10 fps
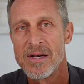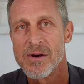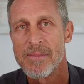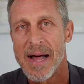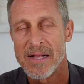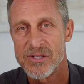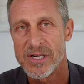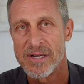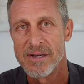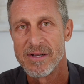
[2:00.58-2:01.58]
to your
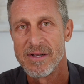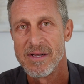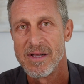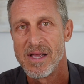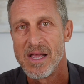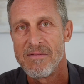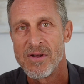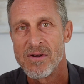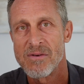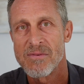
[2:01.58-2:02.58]
biology. If
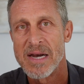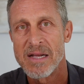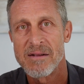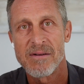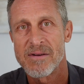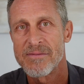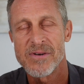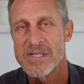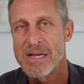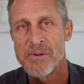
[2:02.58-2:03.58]
you're running, for
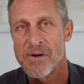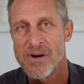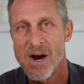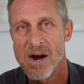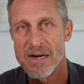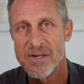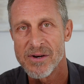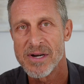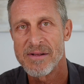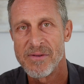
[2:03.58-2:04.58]
example, your car on
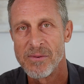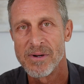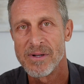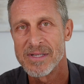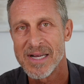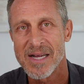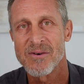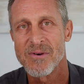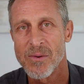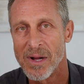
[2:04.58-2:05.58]
dirty fuel, it's not going
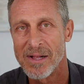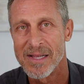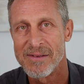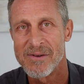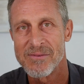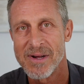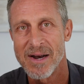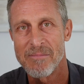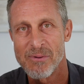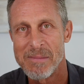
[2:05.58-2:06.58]
to run well. If you run
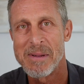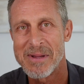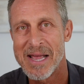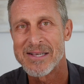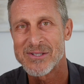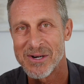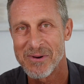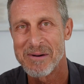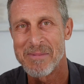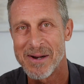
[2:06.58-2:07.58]
on premium gas, it's going to
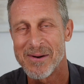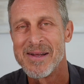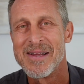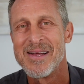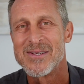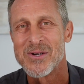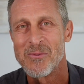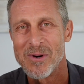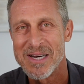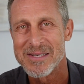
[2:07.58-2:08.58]
run better. So
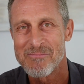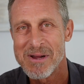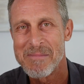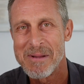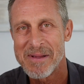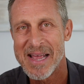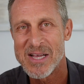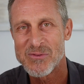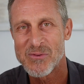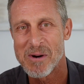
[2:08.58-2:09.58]
what is a premium
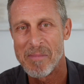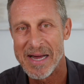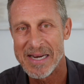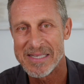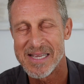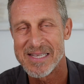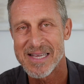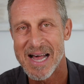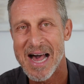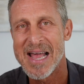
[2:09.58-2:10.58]
gas for our bodies?
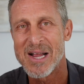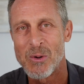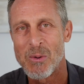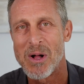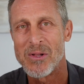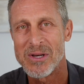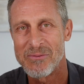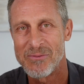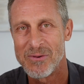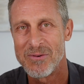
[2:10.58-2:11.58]
It's high quality
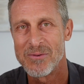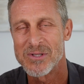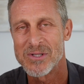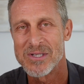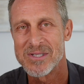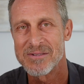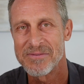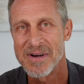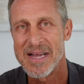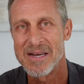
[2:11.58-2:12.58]
food, which is
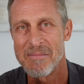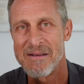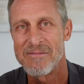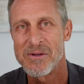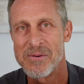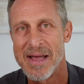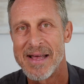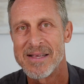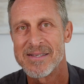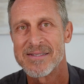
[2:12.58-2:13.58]
defined, in my view,
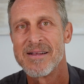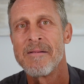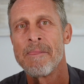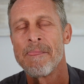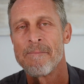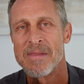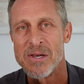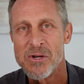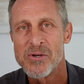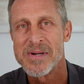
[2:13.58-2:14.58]
as the
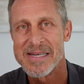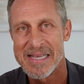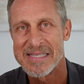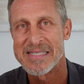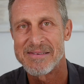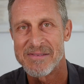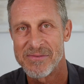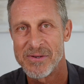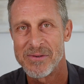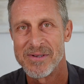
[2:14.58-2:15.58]
nutrient density of the
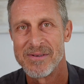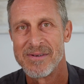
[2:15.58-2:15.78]
food.